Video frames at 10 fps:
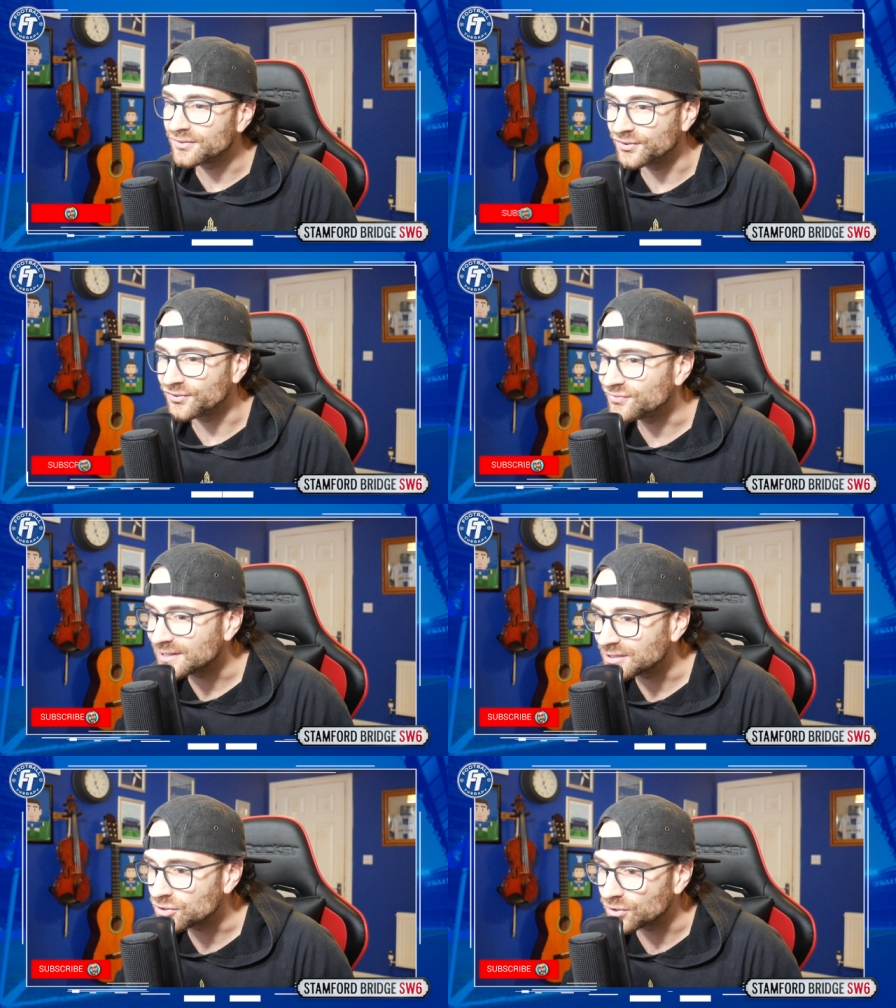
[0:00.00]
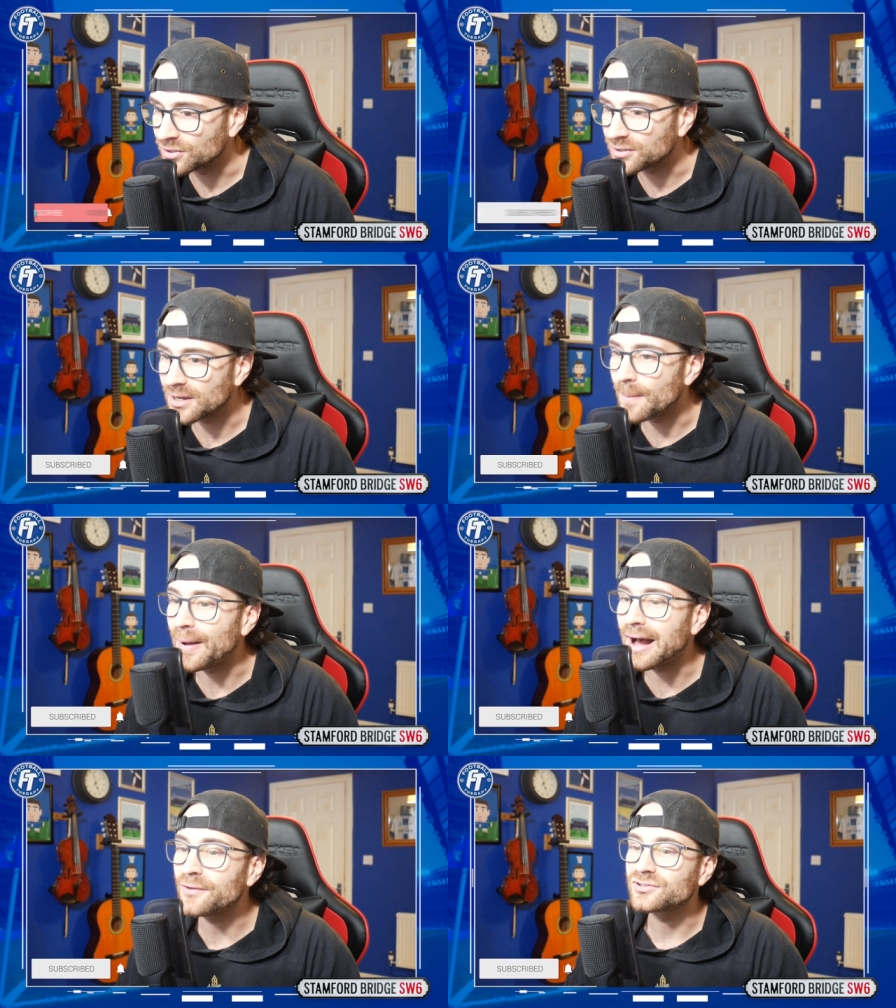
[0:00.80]
if you're feeling good
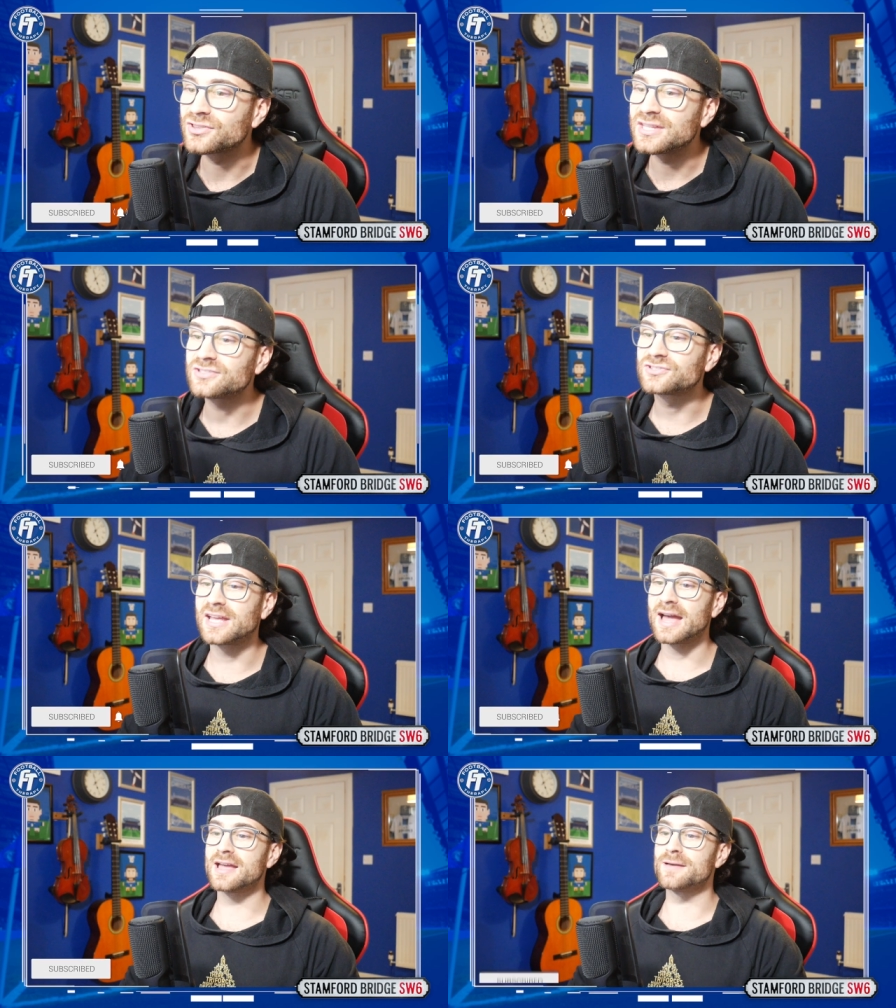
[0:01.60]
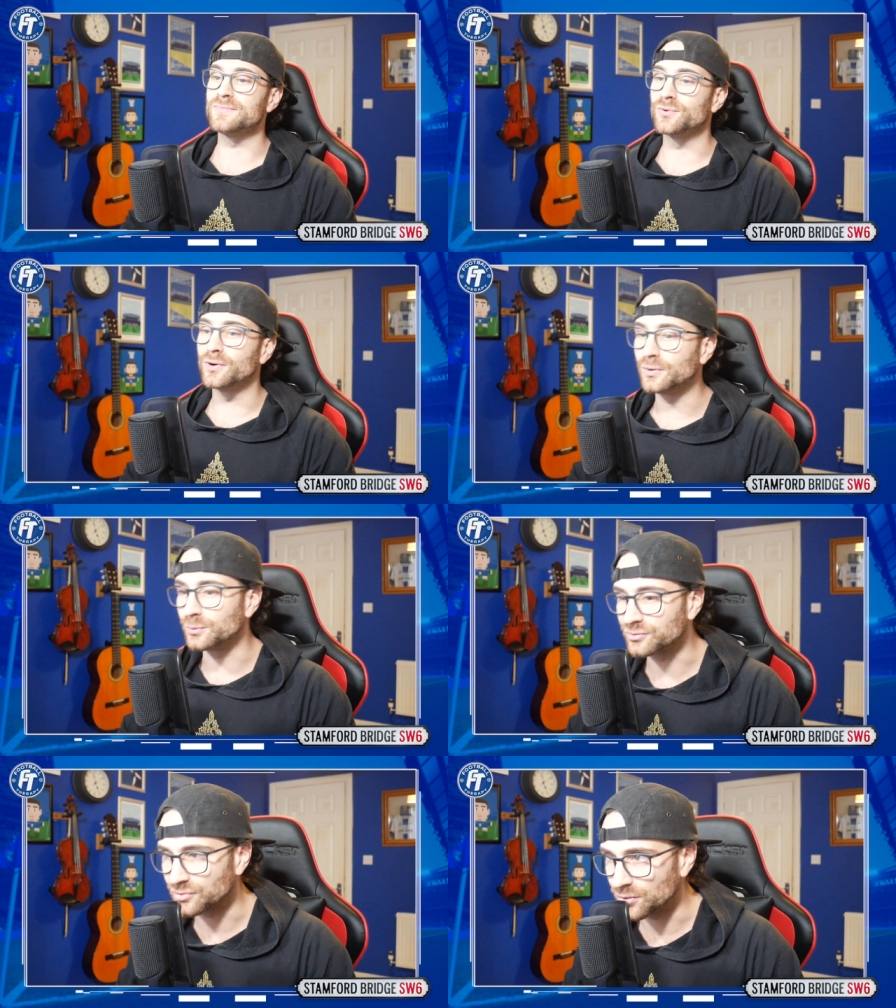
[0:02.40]
about this game. You are also